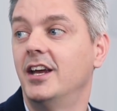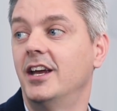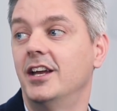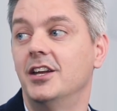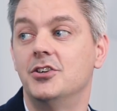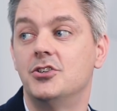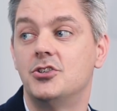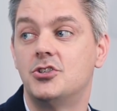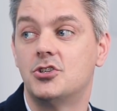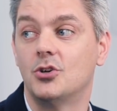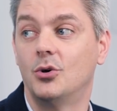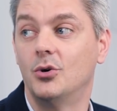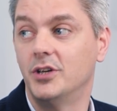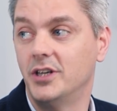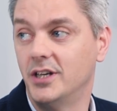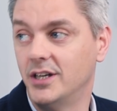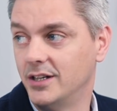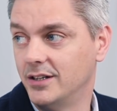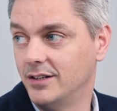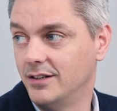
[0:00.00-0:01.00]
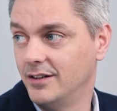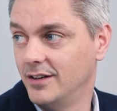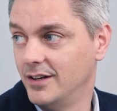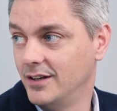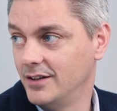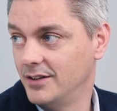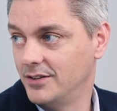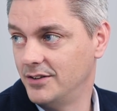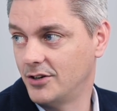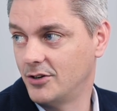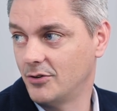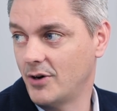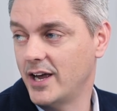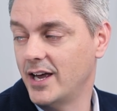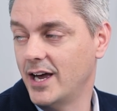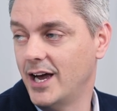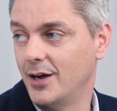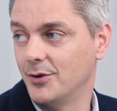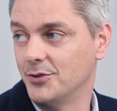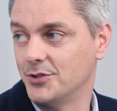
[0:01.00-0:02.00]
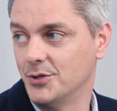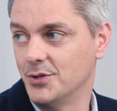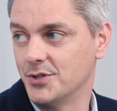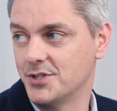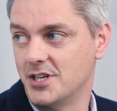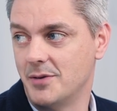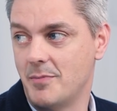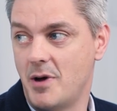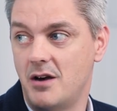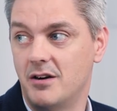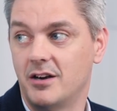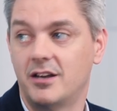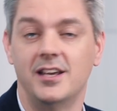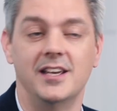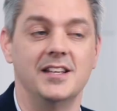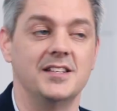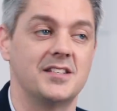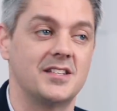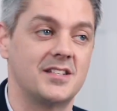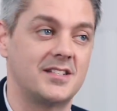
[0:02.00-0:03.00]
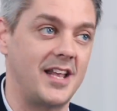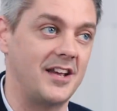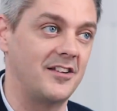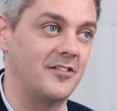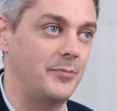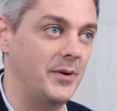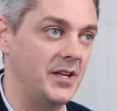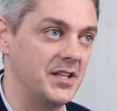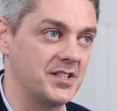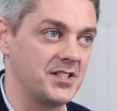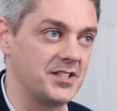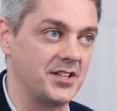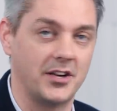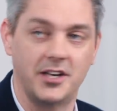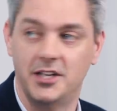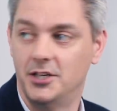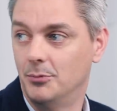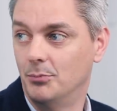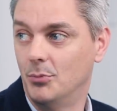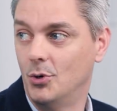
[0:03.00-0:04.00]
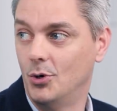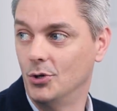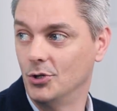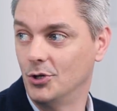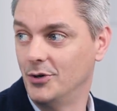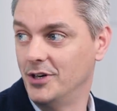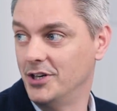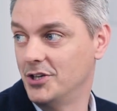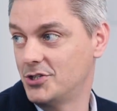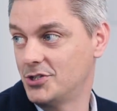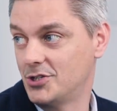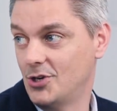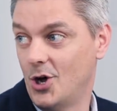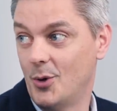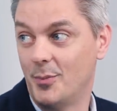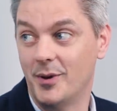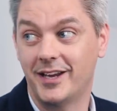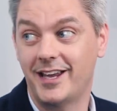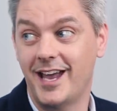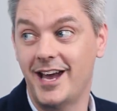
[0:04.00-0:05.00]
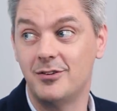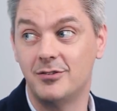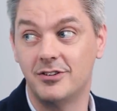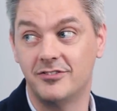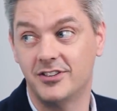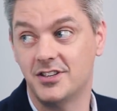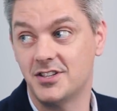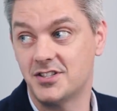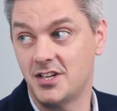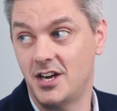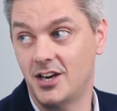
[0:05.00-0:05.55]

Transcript: enjoying the great outdoors in America instead of being stuck in a mall or in a shop. Again, reverse